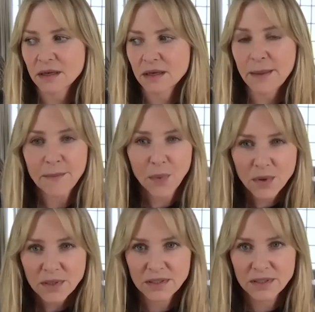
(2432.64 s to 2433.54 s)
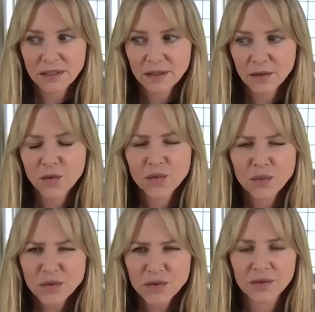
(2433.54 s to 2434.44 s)
important,
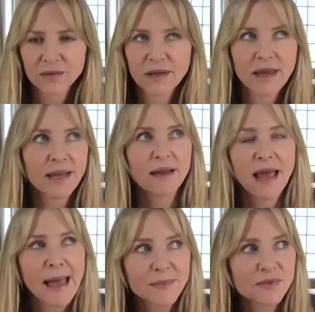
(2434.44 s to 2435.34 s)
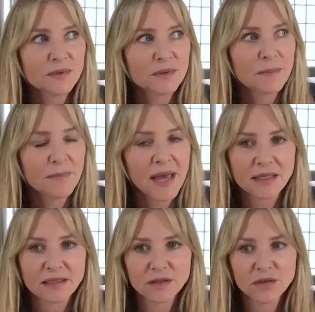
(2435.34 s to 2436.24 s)
crucial, and absolutely
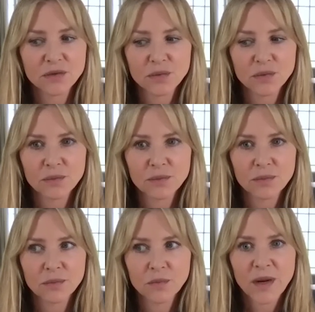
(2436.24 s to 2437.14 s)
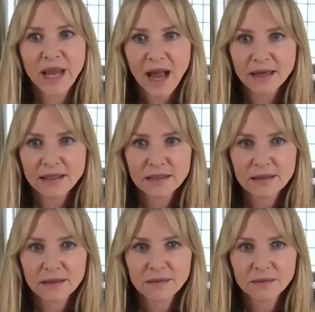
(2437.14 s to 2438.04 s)
best to react
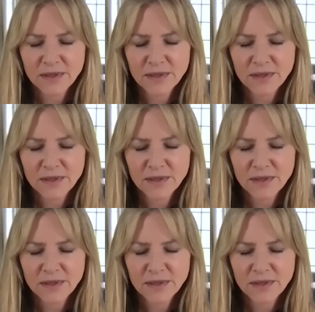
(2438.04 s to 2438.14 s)
when